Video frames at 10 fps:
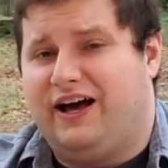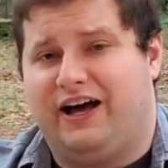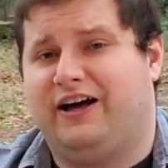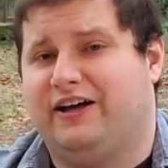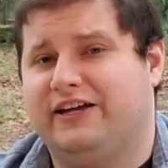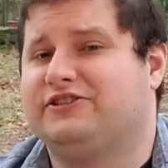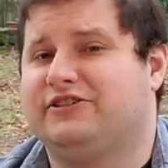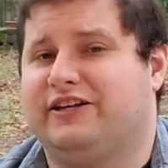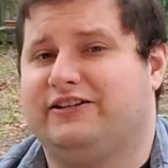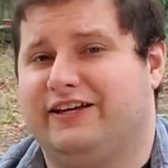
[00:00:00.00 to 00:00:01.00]
uh, it's
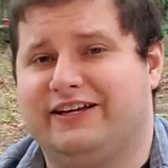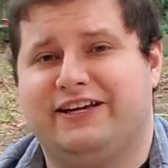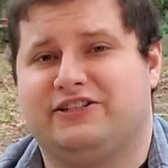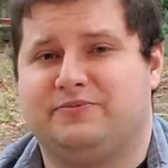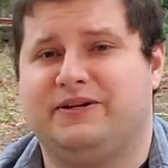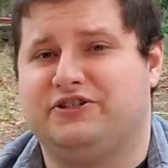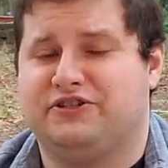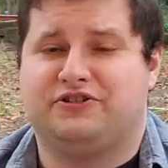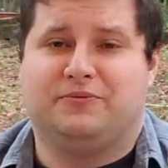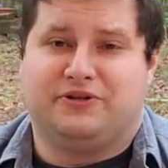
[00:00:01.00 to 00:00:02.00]
it, it gets me
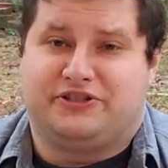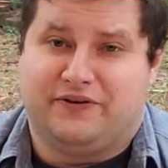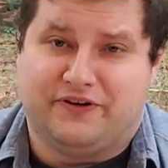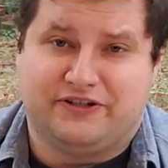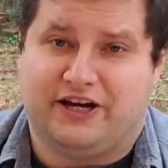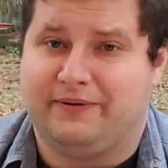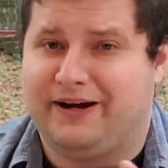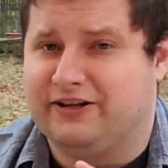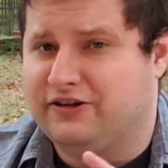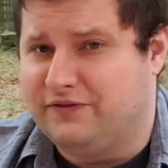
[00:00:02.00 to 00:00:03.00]
just almost every time.
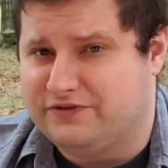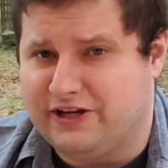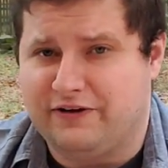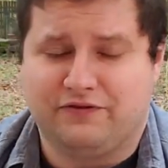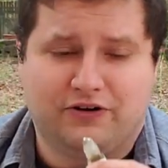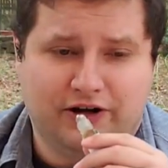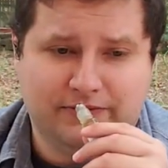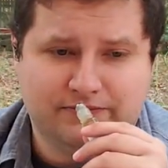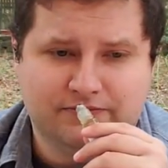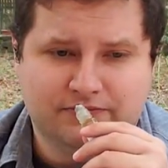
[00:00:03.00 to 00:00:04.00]
I love saffron